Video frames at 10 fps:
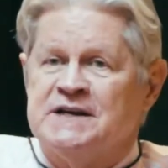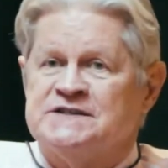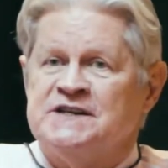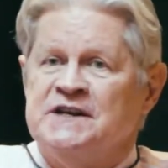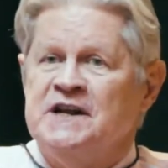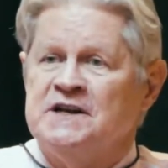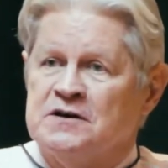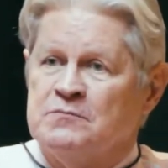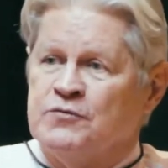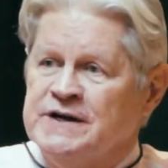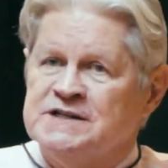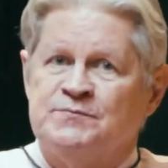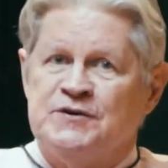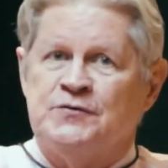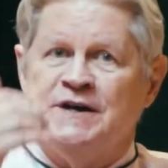is he needed a bridge
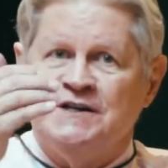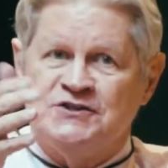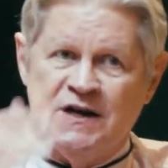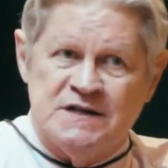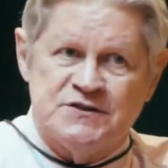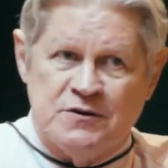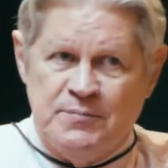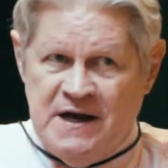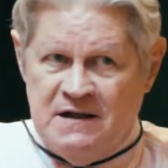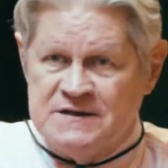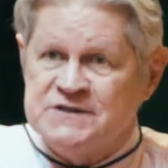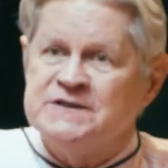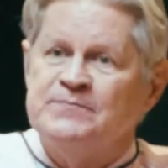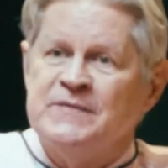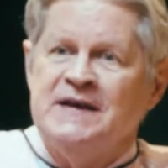between John Sarpalis
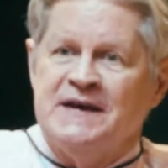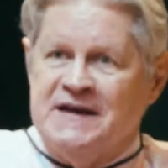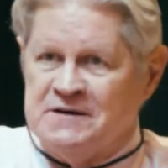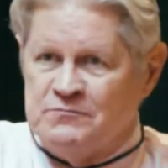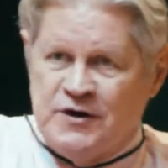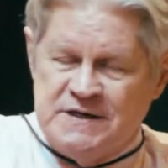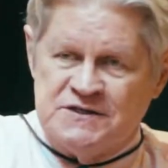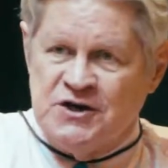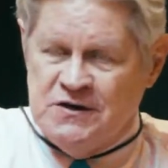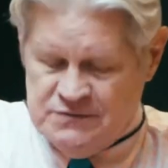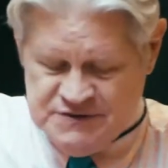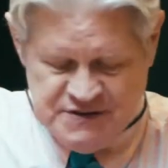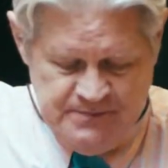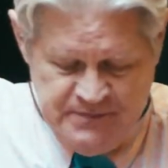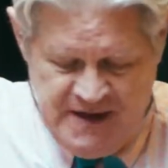and Brent
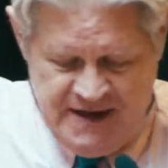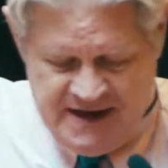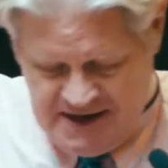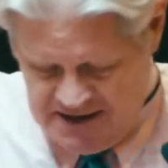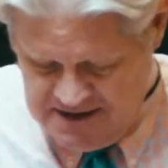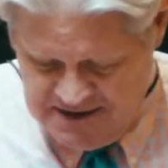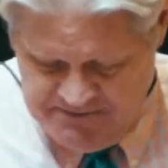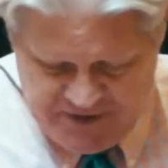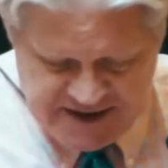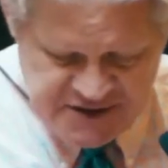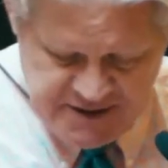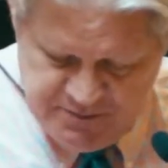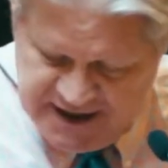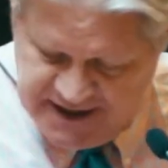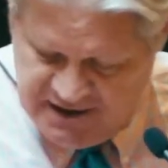Jones, and I seemed
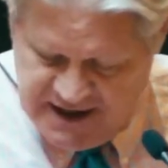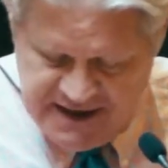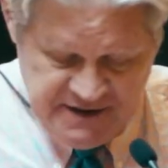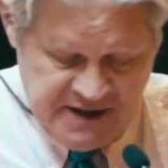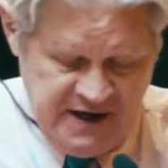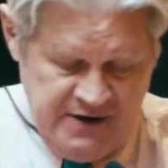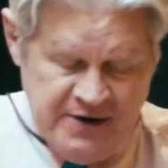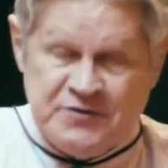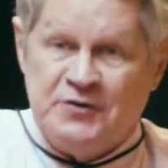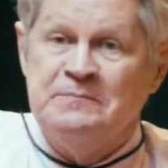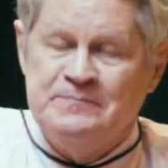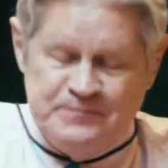like a likely character.